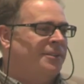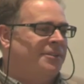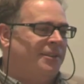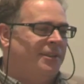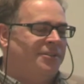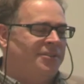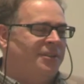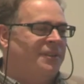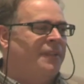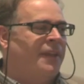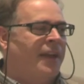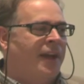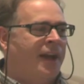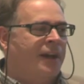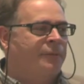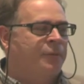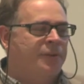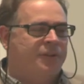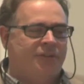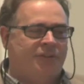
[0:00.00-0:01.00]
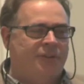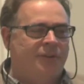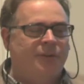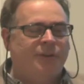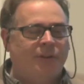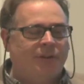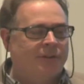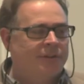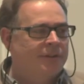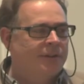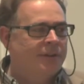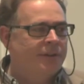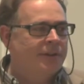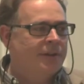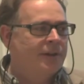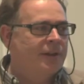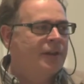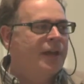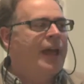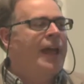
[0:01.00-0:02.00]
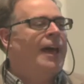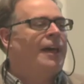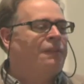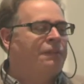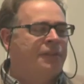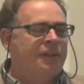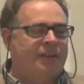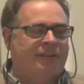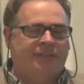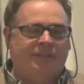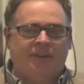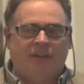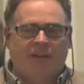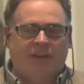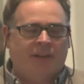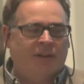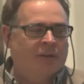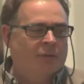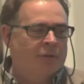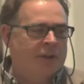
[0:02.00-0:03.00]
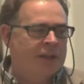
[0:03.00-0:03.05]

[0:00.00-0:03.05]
teaching the average student ethics in